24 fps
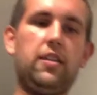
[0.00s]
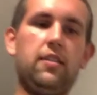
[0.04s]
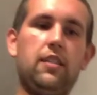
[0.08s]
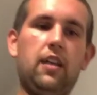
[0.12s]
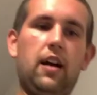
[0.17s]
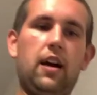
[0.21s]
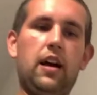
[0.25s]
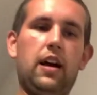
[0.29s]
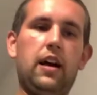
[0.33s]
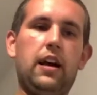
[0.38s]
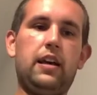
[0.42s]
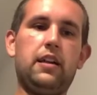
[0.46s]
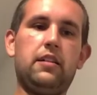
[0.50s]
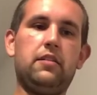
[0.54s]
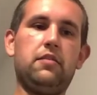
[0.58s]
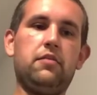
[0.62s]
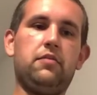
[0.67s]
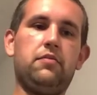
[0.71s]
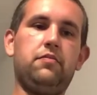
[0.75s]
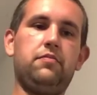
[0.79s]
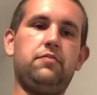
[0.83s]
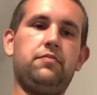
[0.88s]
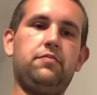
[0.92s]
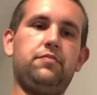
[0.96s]

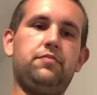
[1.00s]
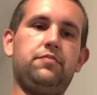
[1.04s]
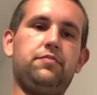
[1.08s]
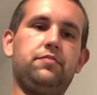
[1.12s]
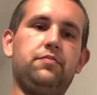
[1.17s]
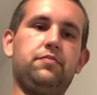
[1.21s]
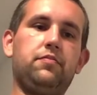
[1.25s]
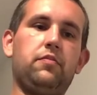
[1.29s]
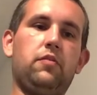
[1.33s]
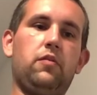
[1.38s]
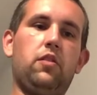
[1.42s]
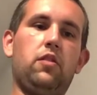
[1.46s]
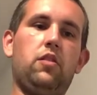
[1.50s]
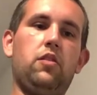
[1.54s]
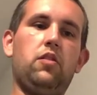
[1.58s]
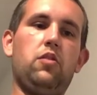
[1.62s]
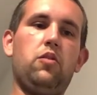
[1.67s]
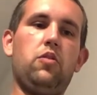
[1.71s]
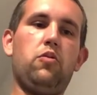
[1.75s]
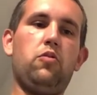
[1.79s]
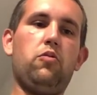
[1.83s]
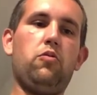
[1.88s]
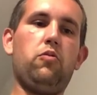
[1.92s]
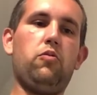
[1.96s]
9,
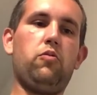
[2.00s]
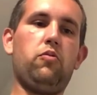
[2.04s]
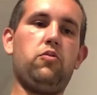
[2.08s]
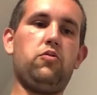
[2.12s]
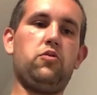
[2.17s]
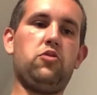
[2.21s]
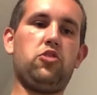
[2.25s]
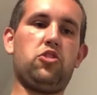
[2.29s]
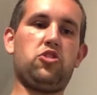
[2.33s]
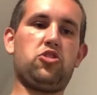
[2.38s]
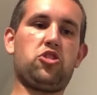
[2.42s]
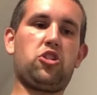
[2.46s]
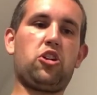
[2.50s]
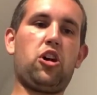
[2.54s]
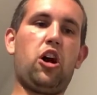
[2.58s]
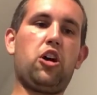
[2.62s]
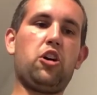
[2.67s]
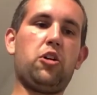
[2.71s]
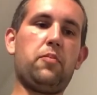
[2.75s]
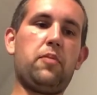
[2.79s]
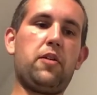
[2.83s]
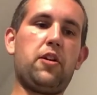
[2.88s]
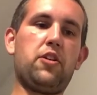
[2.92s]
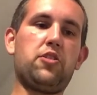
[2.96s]
the
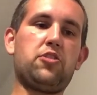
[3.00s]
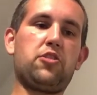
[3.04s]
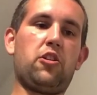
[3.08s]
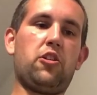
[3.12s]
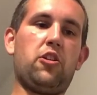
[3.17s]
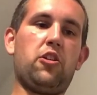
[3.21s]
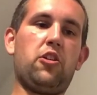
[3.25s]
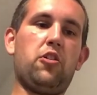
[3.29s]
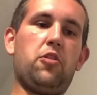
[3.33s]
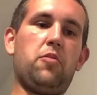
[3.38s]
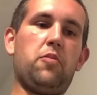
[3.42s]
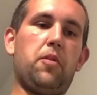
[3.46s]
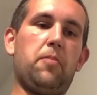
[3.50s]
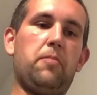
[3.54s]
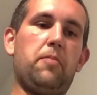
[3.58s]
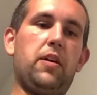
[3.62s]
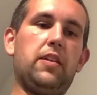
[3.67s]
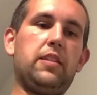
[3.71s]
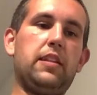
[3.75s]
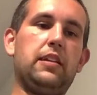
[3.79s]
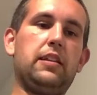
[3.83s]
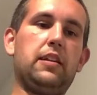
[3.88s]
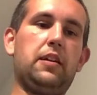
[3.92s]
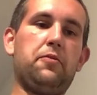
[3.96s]
Chicago Bears are home on
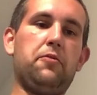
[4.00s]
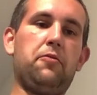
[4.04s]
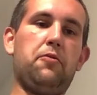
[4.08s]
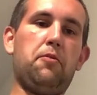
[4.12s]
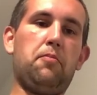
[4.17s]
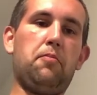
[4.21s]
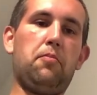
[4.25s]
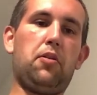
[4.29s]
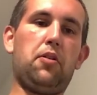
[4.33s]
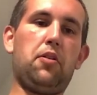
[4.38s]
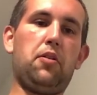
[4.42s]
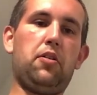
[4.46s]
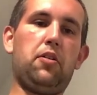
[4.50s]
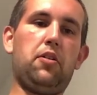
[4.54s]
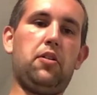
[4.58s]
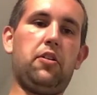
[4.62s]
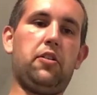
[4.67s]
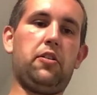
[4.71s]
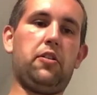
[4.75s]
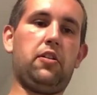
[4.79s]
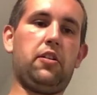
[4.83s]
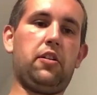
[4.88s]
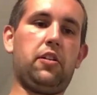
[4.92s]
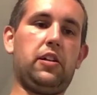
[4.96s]
Monday Night Football,
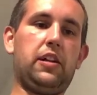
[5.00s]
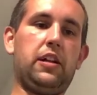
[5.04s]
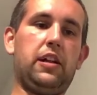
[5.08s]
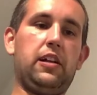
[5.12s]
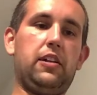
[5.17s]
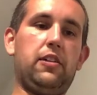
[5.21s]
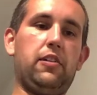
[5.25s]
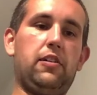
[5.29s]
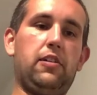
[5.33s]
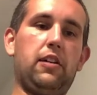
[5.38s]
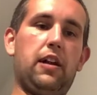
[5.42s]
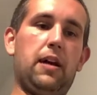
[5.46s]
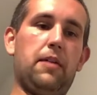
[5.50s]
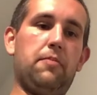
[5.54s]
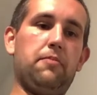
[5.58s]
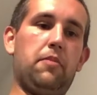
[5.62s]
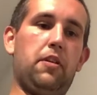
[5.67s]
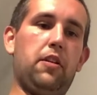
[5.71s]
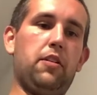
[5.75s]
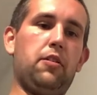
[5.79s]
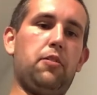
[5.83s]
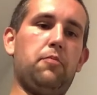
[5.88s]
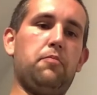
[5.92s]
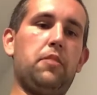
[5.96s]
are here at
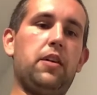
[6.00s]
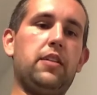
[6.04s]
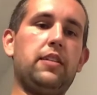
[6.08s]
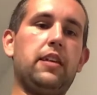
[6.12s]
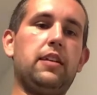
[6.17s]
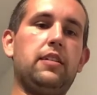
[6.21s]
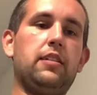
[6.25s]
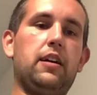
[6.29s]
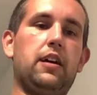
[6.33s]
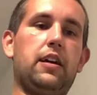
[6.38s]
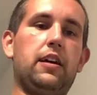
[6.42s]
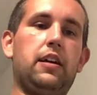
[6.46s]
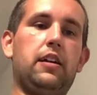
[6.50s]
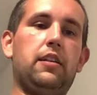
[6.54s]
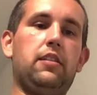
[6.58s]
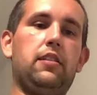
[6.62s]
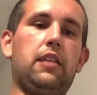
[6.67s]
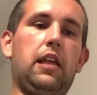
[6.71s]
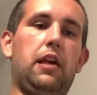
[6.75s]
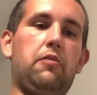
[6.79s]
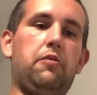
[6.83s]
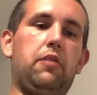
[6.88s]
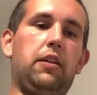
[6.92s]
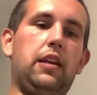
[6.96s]
on Monday night.
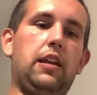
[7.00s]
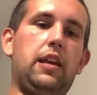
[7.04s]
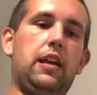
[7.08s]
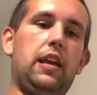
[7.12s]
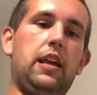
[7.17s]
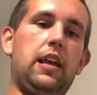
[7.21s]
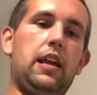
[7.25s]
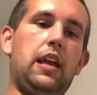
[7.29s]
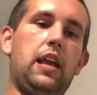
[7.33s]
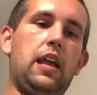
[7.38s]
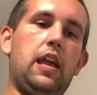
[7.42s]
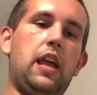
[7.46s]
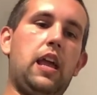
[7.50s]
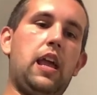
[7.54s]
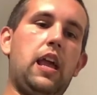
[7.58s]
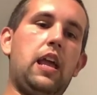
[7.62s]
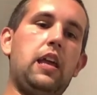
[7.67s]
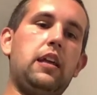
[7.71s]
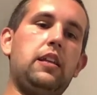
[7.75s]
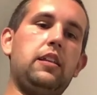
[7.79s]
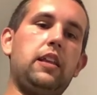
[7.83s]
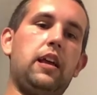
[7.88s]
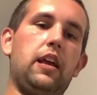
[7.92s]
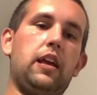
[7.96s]
They went
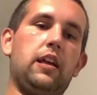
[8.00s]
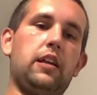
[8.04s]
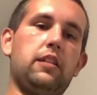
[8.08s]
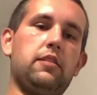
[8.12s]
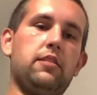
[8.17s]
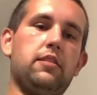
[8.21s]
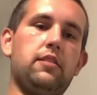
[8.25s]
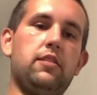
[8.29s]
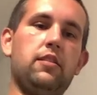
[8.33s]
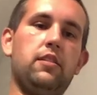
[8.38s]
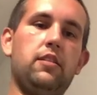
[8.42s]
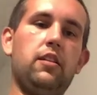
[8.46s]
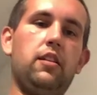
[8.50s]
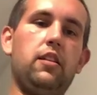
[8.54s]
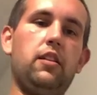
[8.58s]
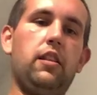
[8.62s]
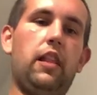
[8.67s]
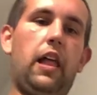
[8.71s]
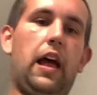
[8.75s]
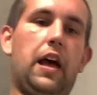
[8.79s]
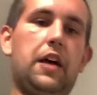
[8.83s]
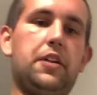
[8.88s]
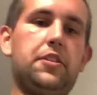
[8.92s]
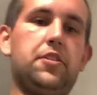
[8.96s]
8-8
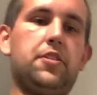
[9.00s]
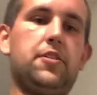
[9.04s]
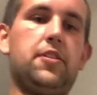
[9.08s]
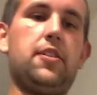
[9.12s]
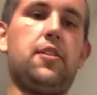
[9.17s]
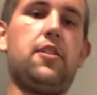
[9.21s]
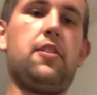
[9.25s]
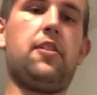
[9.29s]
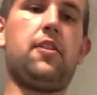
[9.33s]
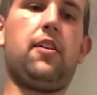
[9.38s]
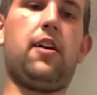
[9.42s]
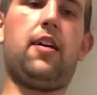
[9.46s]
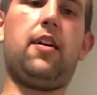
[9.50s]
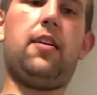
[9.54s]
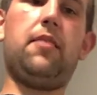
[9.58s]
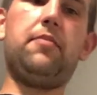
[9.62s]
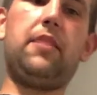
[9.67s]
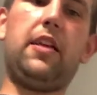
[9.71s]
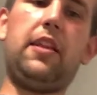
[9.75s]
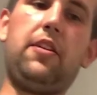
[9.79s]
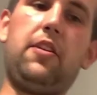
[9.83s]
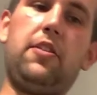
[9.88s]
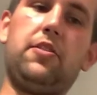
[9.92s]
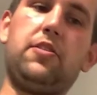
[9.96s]
last year.
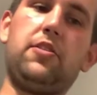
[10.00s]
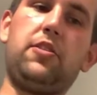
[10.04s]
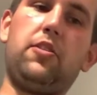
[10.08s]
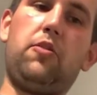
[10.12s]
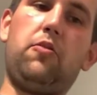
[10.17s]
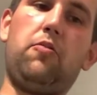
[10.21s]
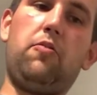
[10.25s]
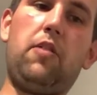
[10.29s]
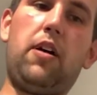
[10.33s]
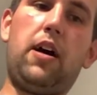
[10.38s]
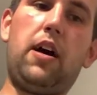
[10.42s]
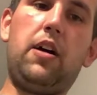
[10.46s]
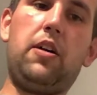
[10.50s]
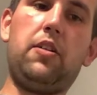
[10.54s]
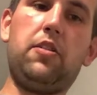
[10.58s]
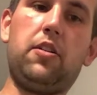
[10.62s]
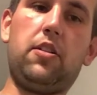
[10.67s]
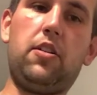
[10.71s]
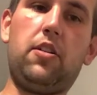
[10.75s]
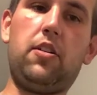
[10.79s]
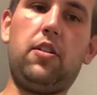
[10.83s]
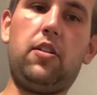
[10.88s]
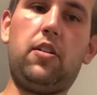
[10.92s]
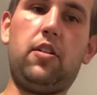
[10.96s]
They lost a little wild
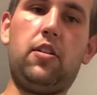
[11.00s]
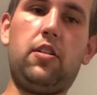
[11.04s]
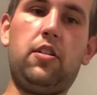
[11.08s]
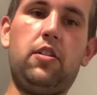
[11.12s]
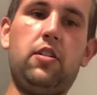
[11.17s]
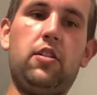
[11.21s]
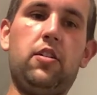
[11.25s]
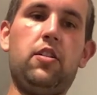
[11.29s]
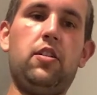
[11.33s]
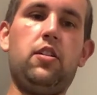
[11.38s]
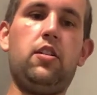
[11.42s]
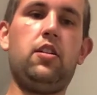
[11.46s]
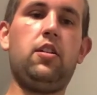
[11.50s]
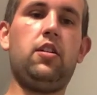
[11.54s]
card.